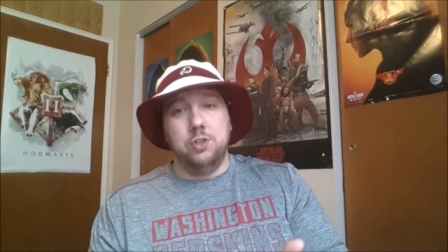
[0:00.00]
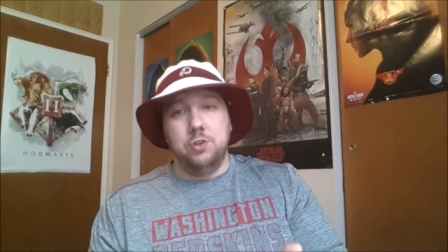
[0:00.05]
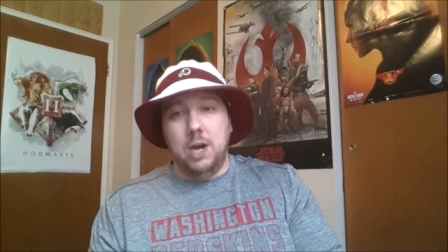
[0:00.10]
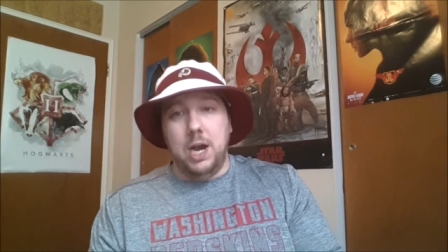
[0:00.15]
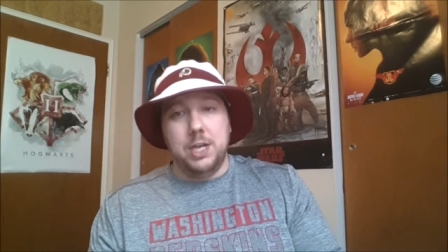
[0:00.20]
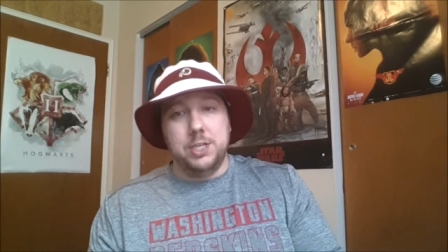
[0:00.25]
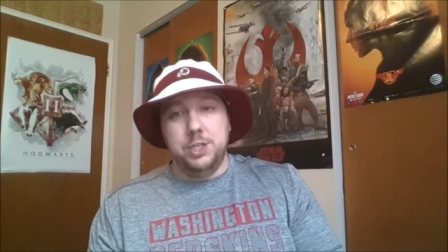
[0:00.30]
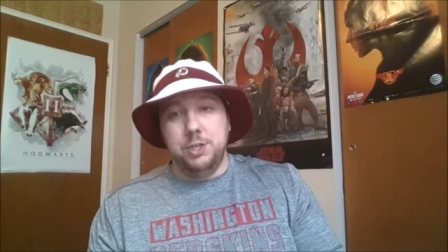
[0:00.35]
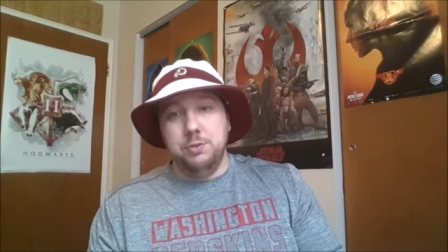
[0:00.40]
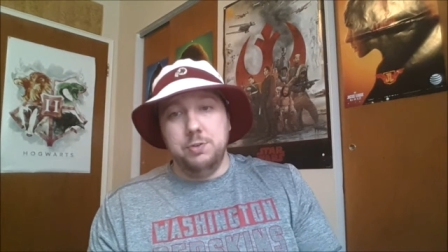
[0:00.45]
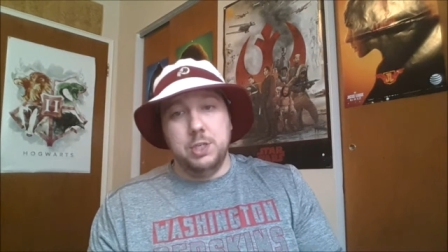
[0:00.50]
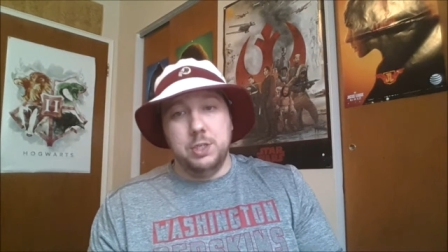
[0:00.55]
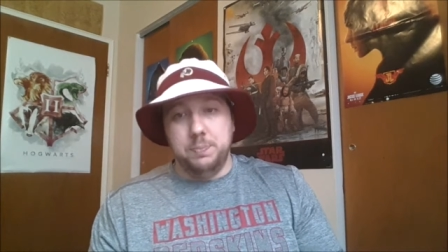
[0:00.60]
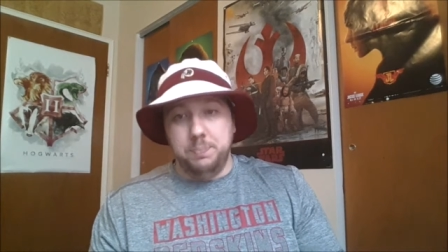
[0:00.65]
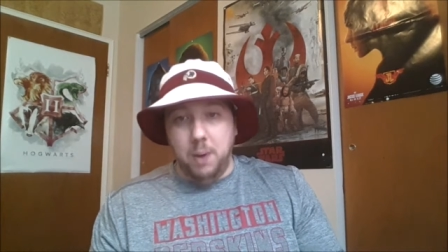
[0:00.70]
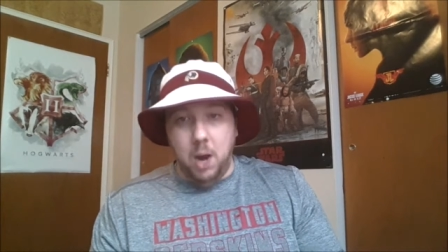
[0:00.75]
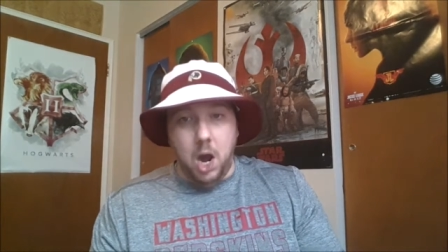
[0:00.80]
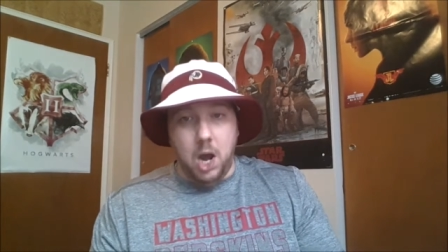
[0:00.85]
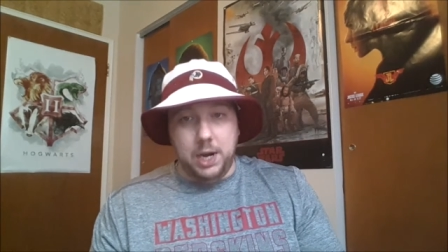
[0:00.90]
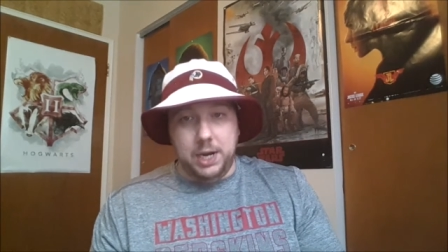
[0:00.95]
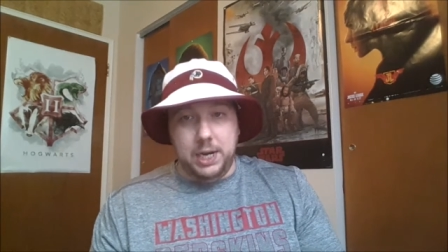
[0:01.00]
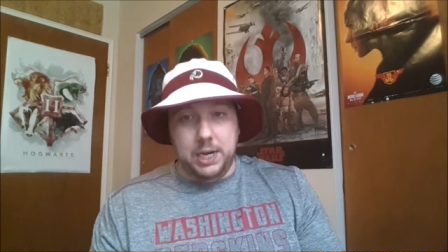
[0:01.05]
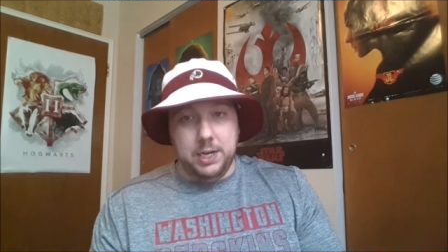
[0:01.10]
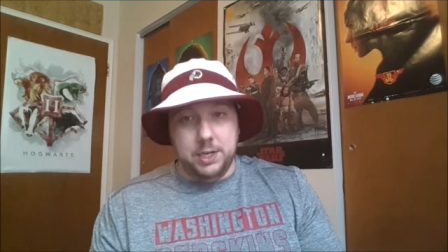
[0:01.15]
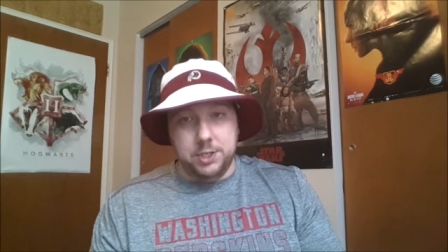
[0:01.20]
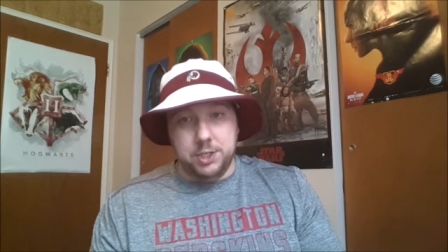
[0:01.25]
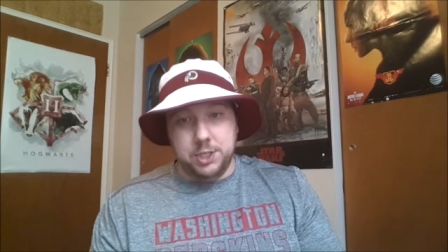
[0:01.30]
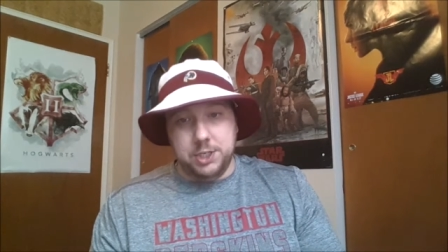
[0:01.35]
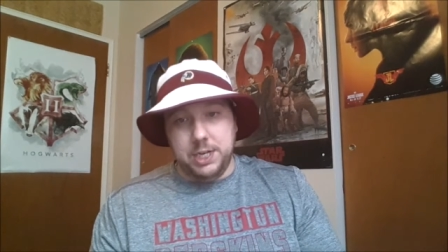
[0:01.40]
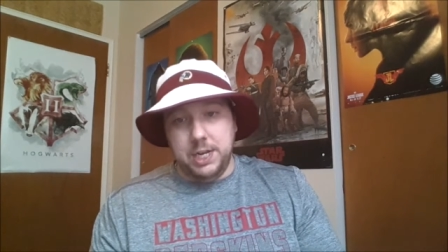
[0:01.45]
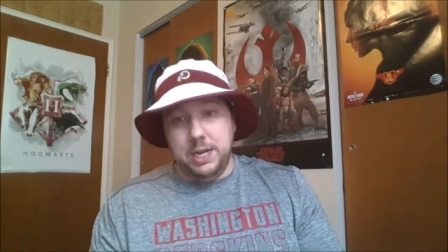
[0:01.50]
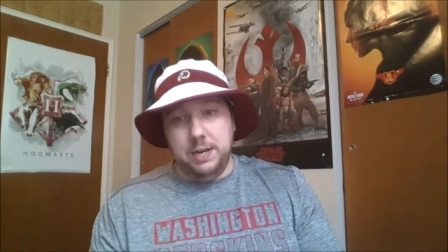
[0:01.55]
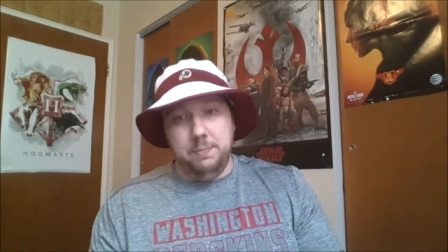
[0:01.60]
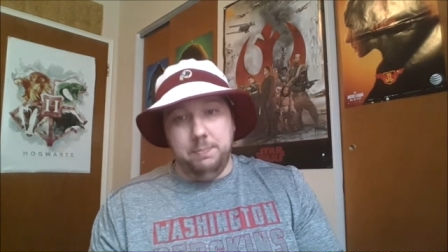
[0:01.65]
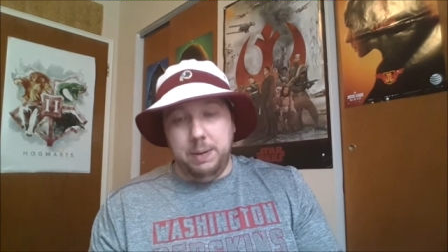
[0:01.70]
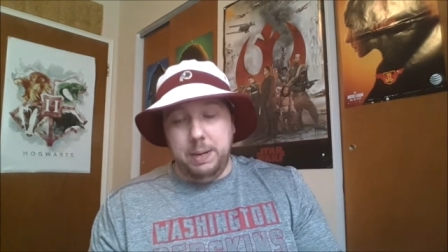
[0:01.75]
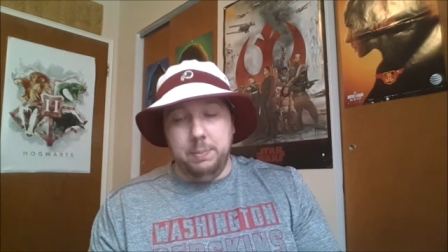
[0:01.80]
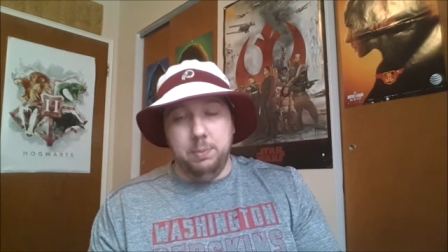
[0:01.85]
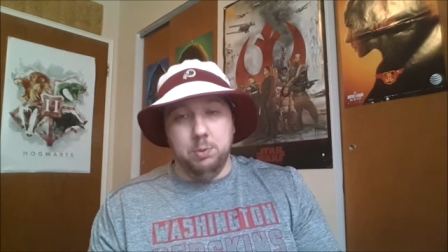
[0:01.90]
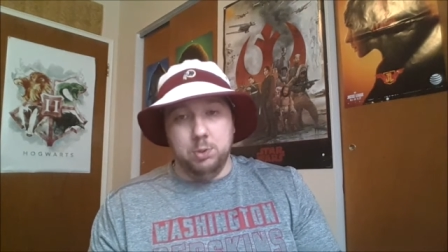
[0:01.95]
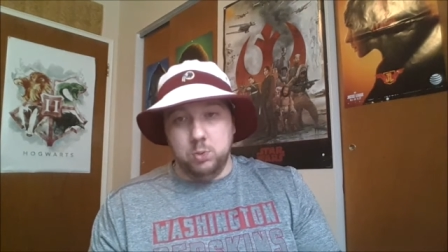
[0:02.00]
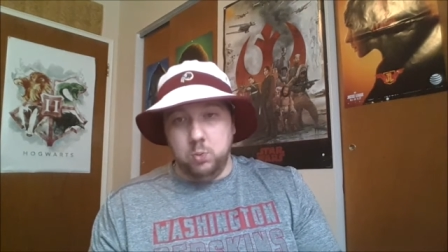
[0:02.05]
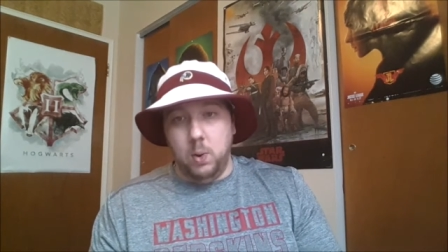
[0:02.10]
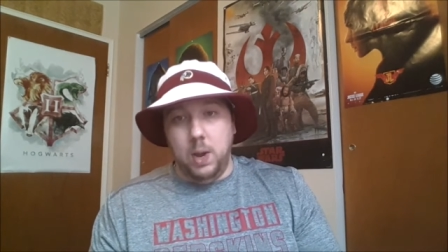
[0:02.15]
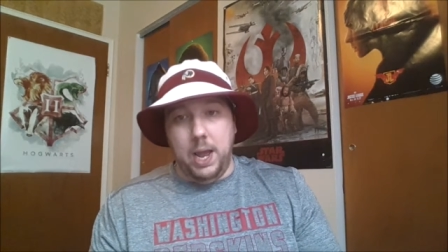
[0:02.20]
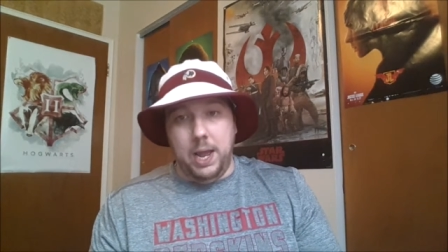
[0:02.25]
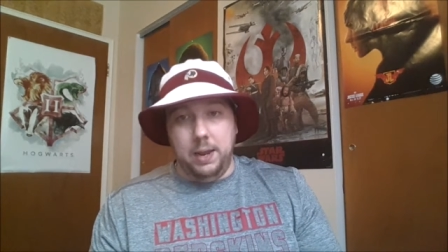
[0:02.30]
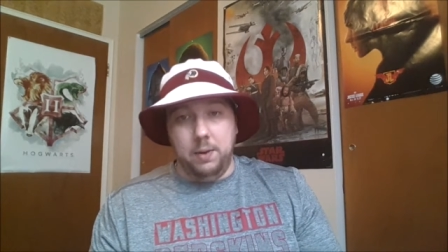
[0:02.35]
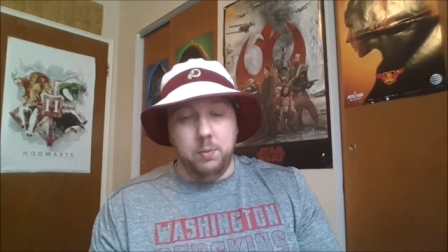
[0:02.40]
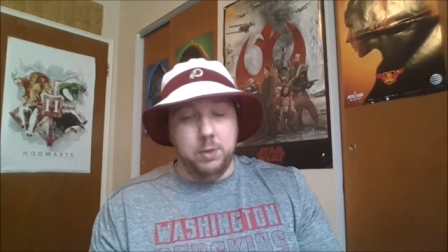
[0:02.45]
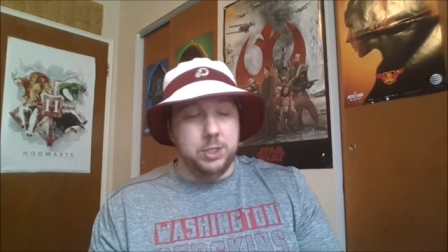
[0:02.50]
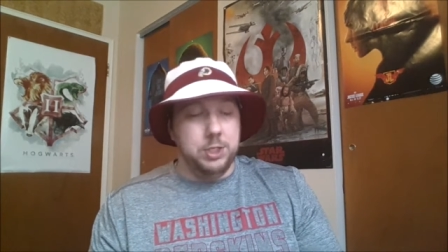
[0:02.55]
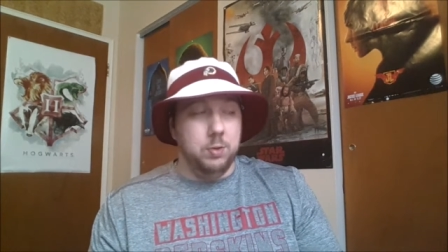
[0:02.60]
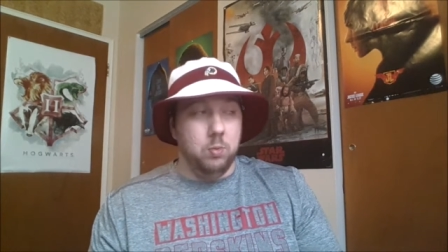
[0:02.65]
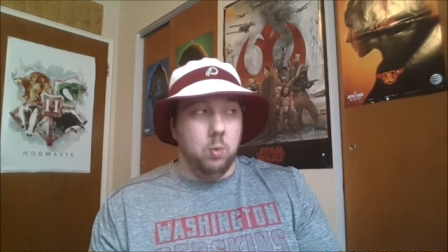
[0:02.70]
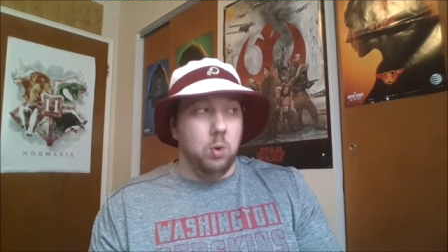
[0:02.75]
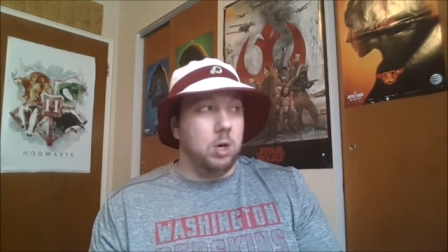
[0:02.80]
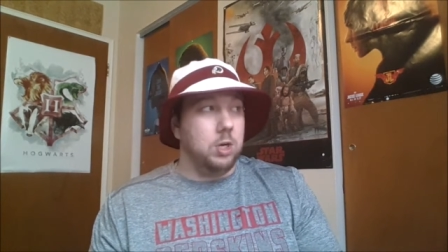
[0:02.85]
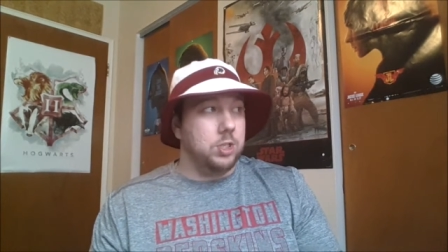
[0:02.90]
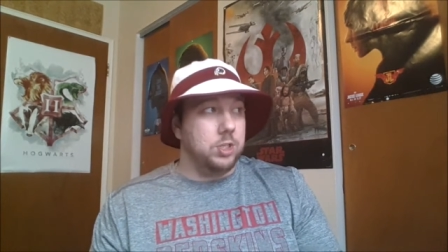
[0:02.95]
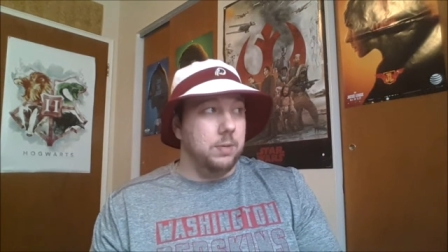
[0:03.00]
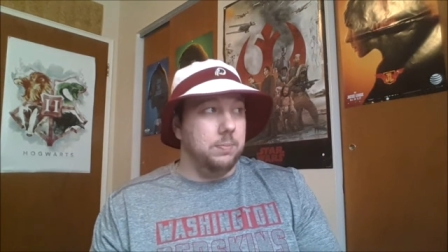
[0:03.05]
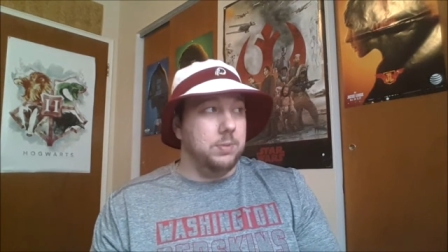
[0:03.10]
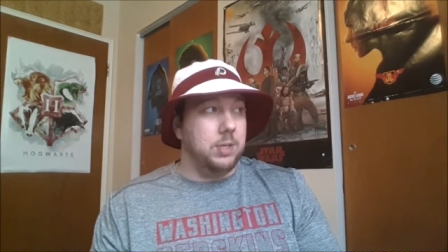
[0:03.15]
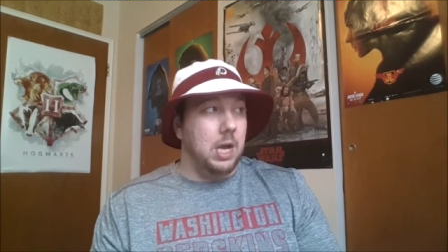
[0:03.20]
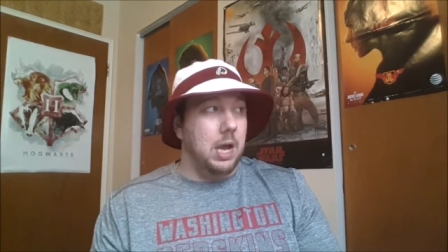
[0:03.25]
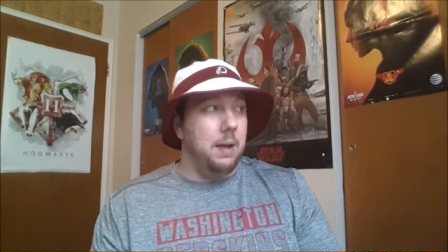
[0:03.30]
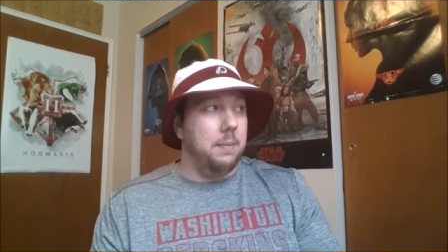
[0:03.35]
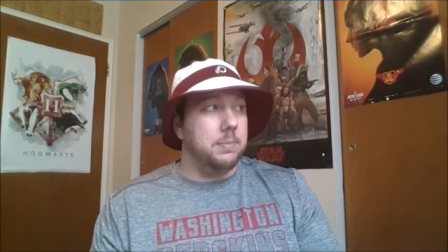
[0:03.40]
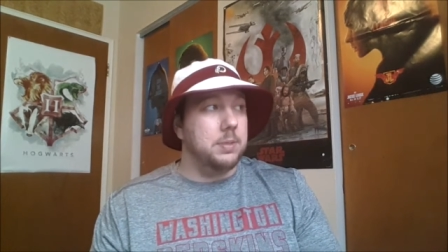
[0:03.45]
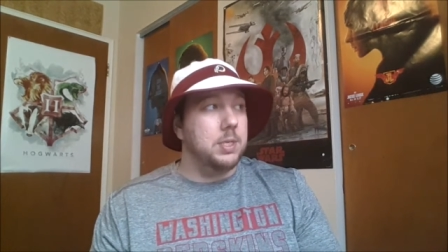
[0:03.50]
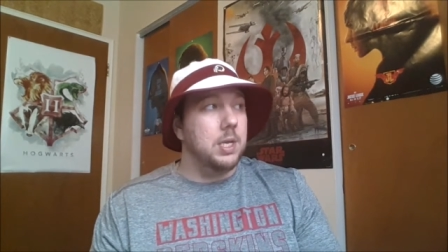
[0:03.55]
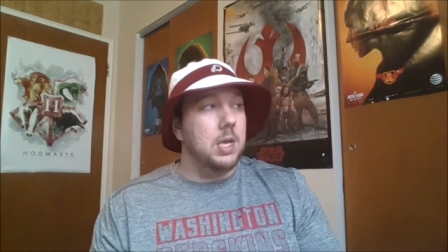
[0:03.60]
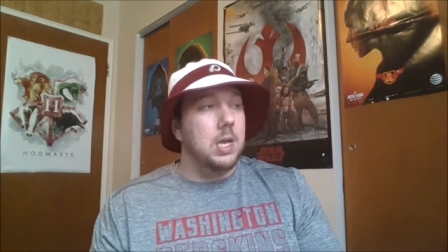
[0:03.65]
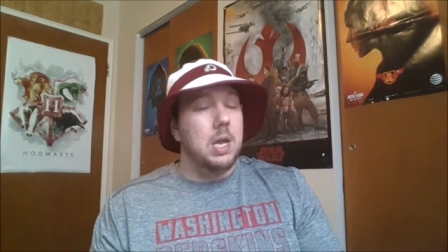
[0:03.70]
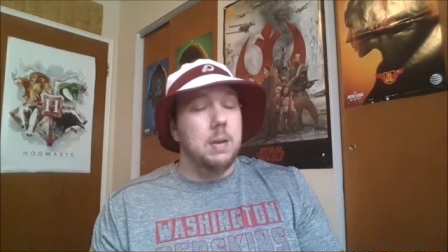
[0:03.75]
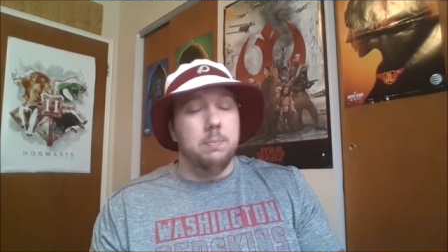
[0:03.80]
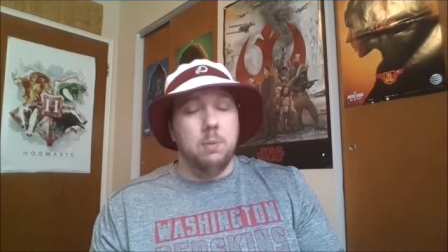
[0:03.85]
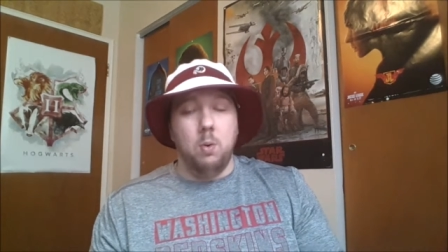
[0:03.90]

tries to use his body and just get in people's way, which it works sometimes.